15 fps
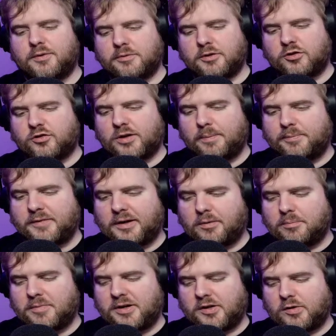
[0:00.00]
the
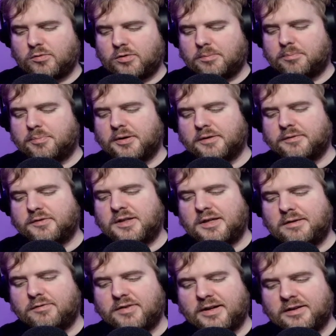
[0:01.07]
drop-down menu above the
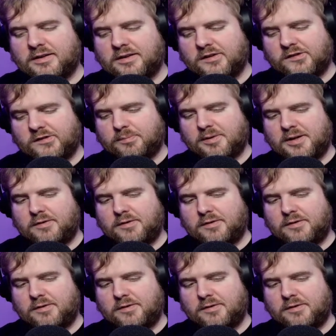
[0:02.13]
event display